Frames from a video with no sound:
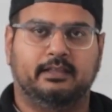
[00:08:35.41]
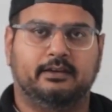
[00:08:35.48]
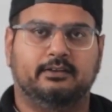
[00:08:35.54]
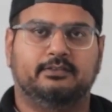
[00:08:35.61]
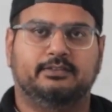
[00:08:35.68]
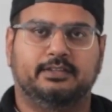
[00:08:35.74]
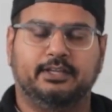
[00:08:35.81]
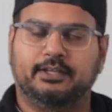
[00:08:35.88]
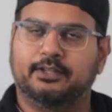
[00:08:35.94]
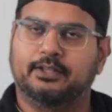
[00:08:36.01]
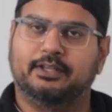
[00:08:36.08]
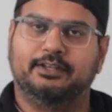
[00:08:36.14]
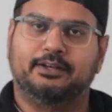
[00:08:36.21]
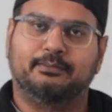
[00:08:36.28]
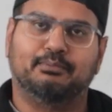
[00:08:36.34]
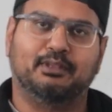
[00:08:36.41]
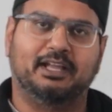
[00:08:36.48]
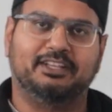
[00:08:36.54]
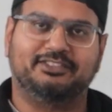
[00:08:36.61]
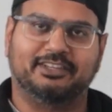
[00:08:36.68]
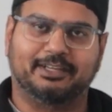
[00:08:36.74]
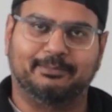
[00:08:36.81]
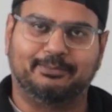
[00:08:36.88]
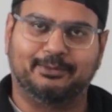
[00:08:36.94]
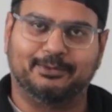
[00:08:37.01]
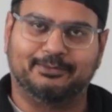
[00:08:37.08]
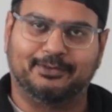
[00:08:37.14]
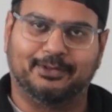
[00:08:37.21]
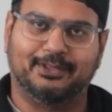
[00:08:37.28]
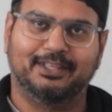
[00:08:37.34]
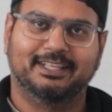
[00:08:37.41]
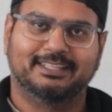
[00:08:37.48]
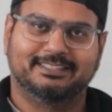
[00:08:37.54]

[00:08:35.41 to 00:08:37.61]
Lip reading: that are still under plan check approval.